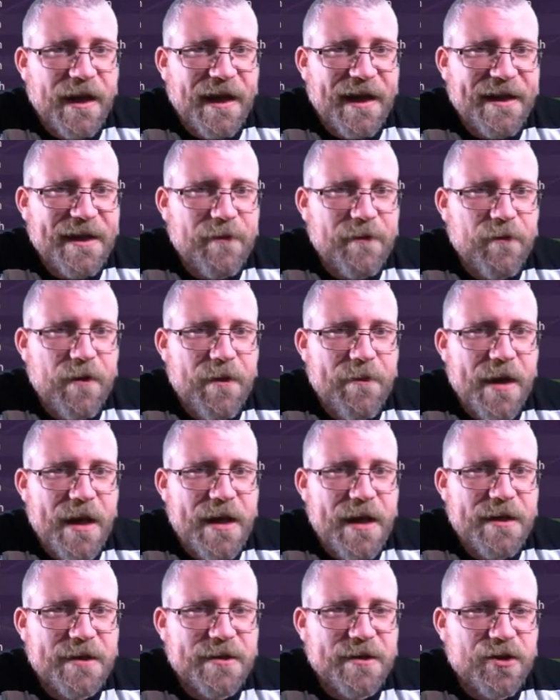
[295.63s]
and it
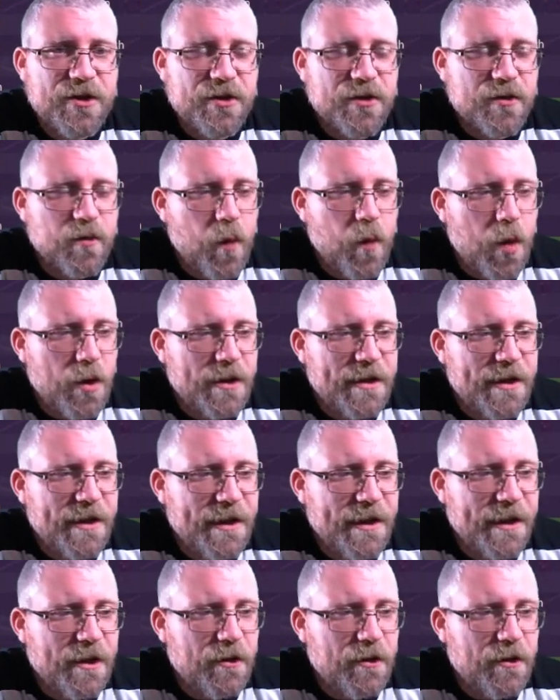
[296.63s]
remains just 1-0.